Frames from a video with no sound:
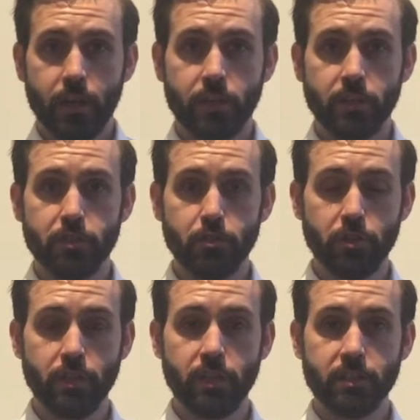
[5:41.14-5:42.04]

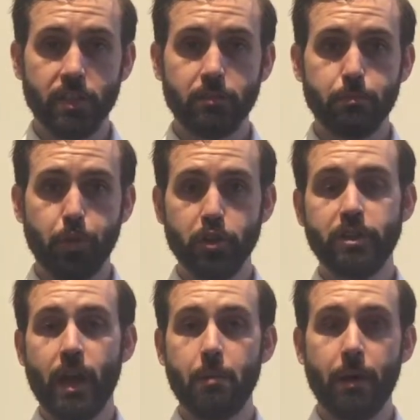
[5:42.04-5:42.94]
usually just gets pushed
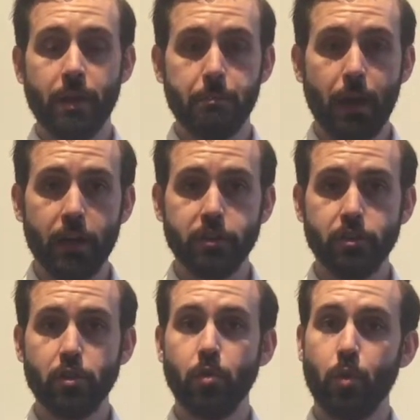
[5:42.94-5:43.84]
down by the
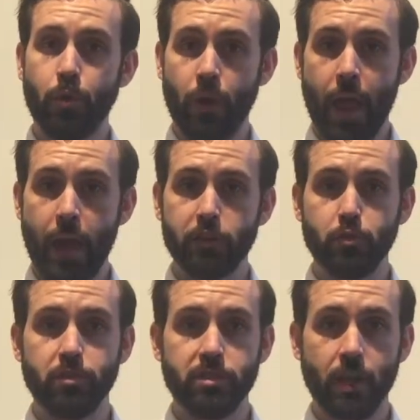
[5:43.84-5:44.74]
posture or their
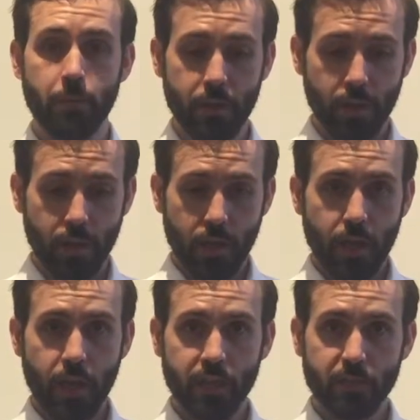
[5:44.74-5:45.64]
actual stomach
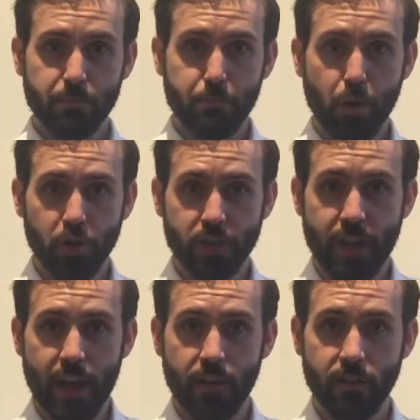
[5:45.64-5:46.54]
and gets pushed
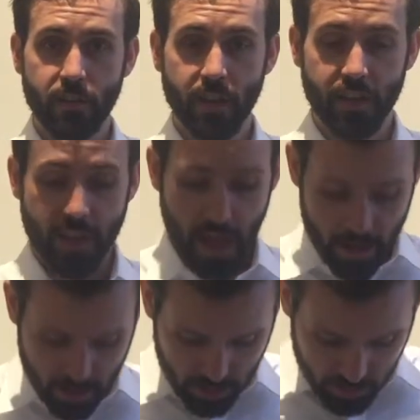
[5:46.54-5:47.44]
down like
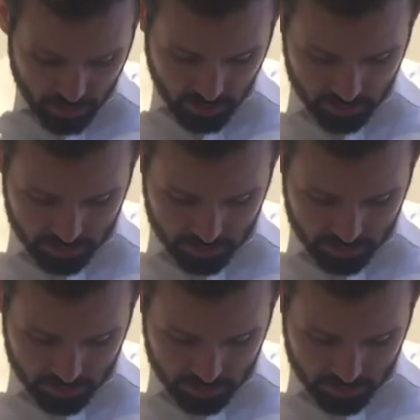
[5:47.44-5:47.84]
that, and it